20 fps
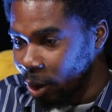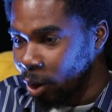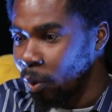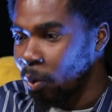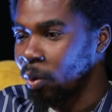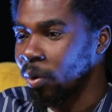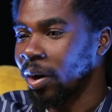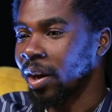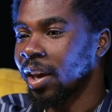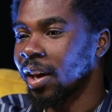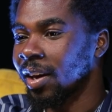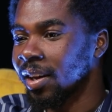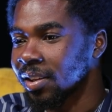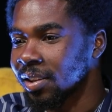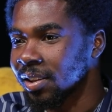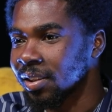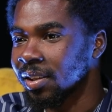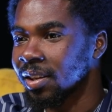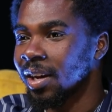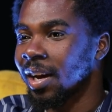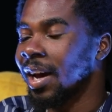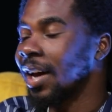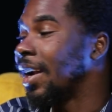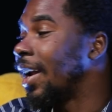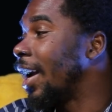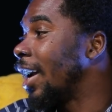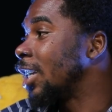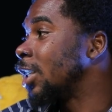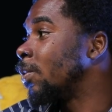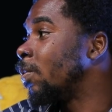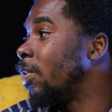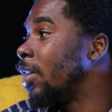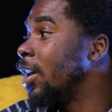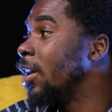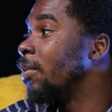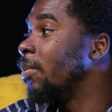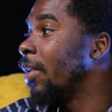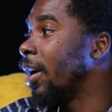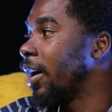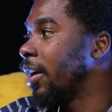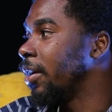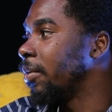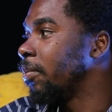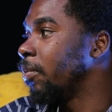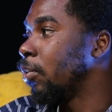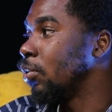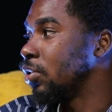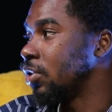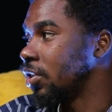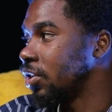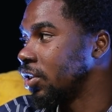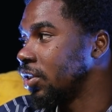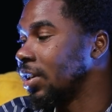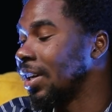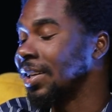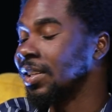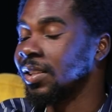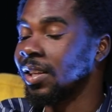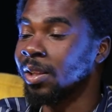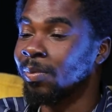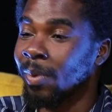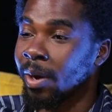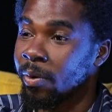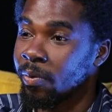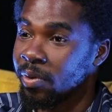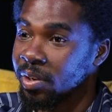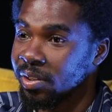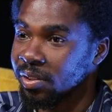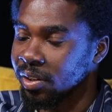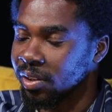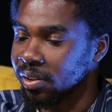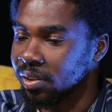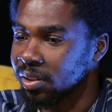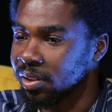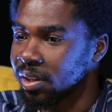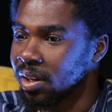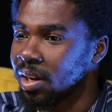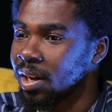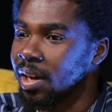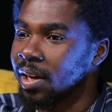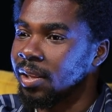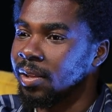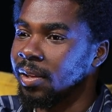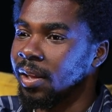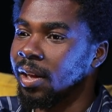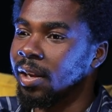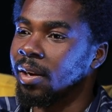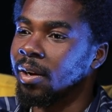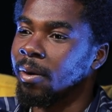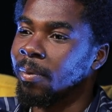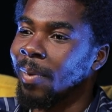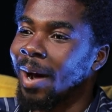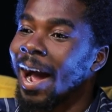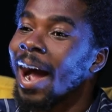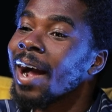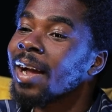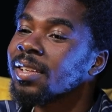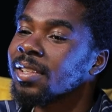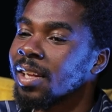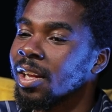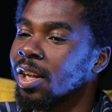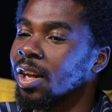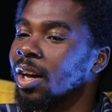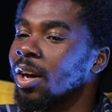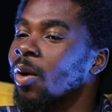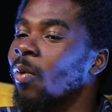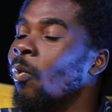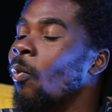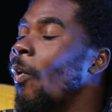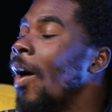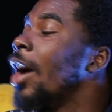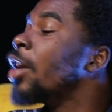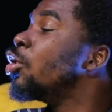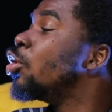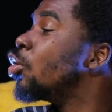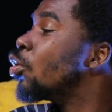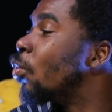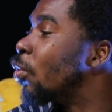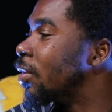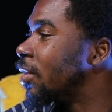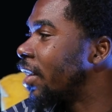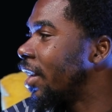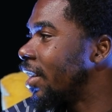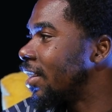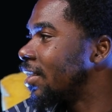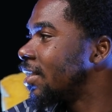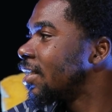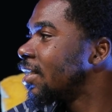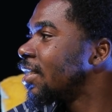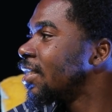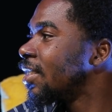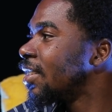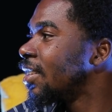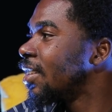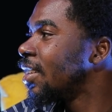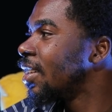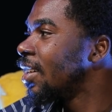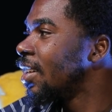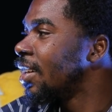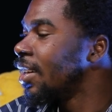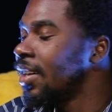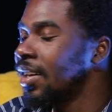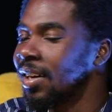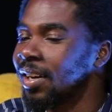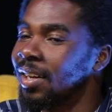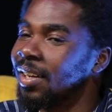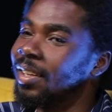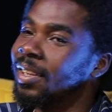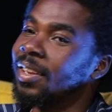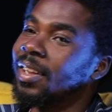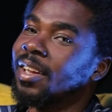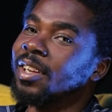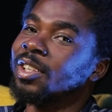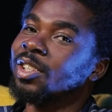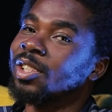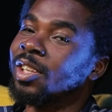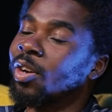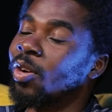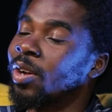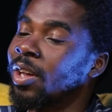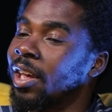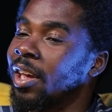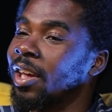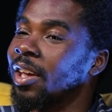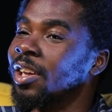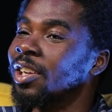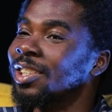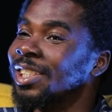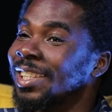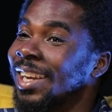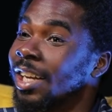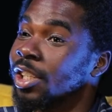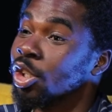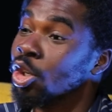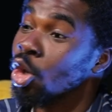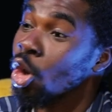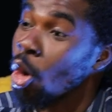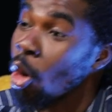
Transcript: I don't want kids. And I explained my position. I state my reasons. Mm-hmm. Then I asked her, why do you want kids? Then she said, okay, she doesn't